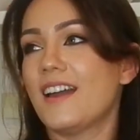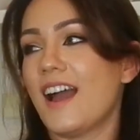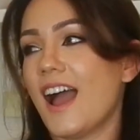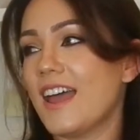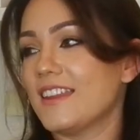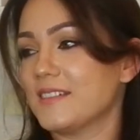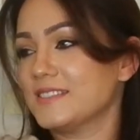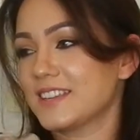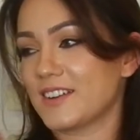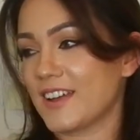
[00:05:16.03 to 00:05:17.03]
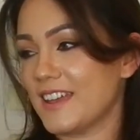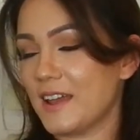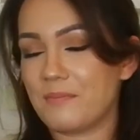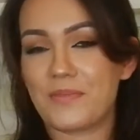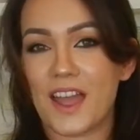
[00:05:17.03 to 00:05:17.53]
And I was like, okay,
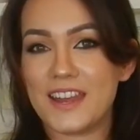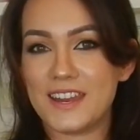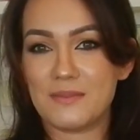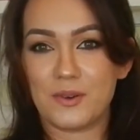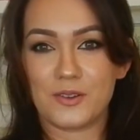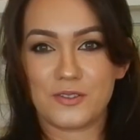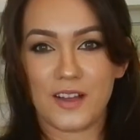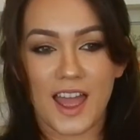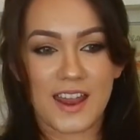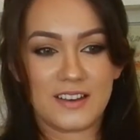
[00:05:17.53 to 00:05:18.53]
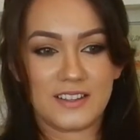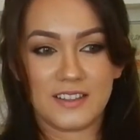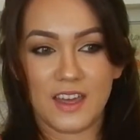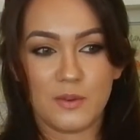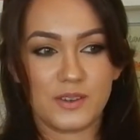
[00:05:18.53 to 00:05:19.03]
yeah, I need a bottle. And
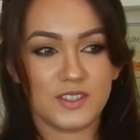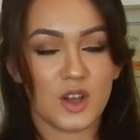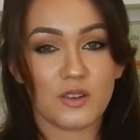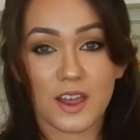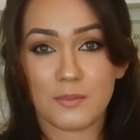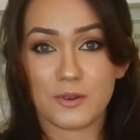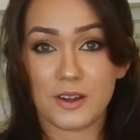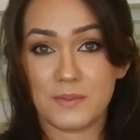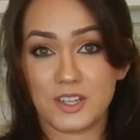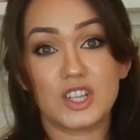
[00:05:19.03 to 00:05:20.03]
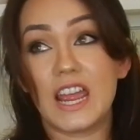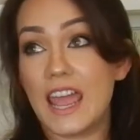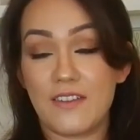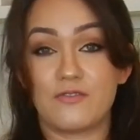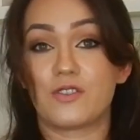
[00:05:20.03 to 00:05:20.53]
they were sold out pretty much
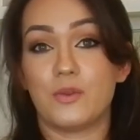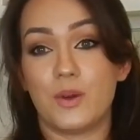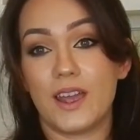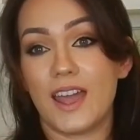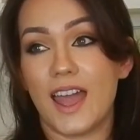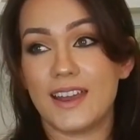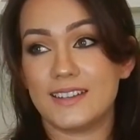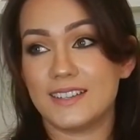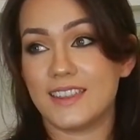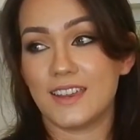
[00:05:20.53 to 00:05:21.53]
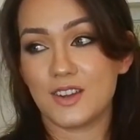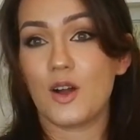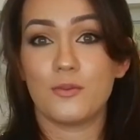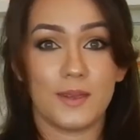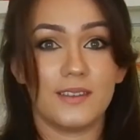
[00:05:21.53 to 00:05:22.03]
everywhere. And they
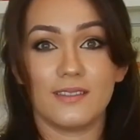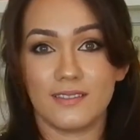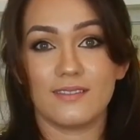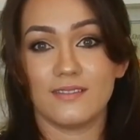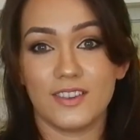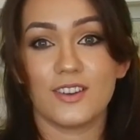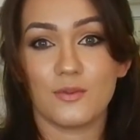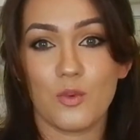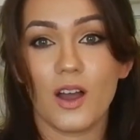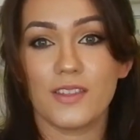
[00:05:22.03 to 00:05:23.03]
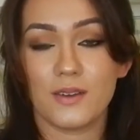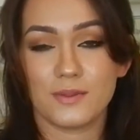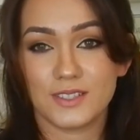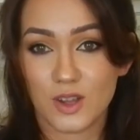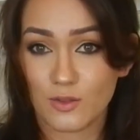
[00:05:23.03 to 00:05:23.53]
told me, you know, why they
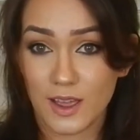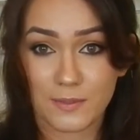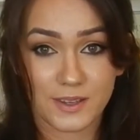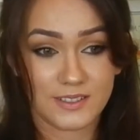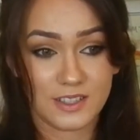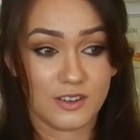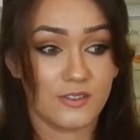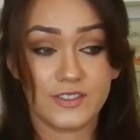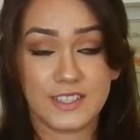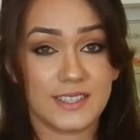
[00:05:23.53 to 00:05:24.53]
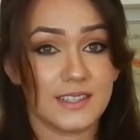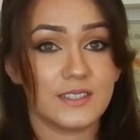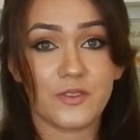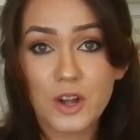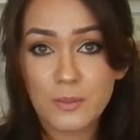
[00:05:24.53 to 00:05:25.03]
were sold out, because it obviously
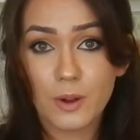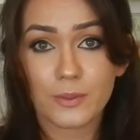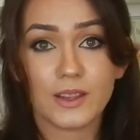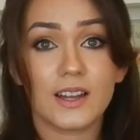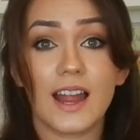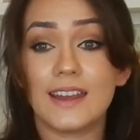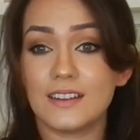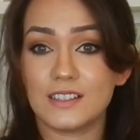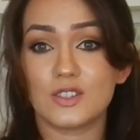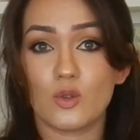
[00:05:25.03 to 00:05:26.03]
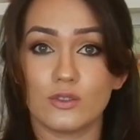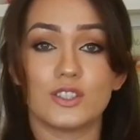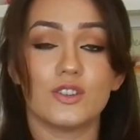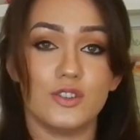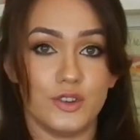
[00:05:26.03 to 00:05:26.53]
is very popular and it is
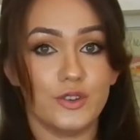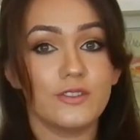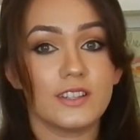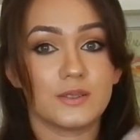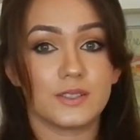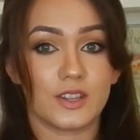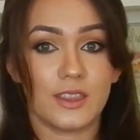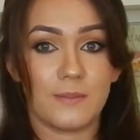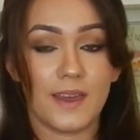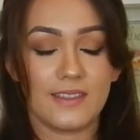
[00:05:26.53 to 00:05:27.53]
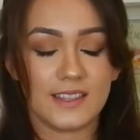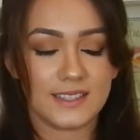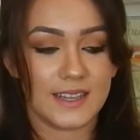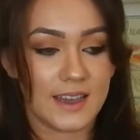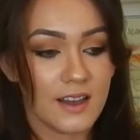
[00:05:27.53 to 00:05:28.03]
also new. This was only made
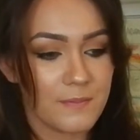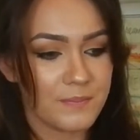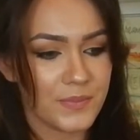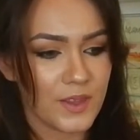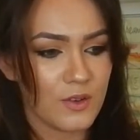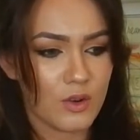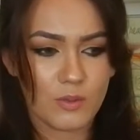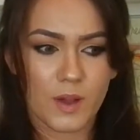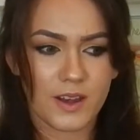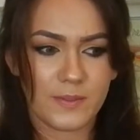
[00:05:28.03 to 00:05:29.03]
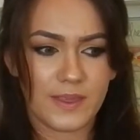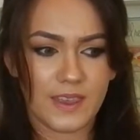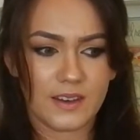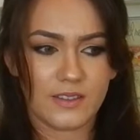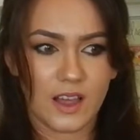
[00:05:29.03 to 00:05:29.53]
this year, or might have been
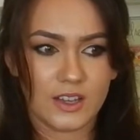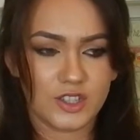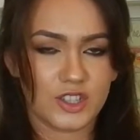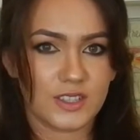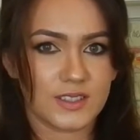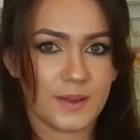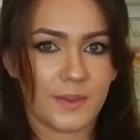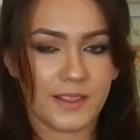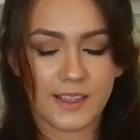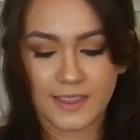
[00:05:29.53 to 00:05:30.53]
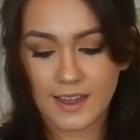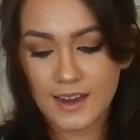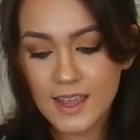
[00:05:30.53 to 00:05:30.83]
the end of last year, something like that.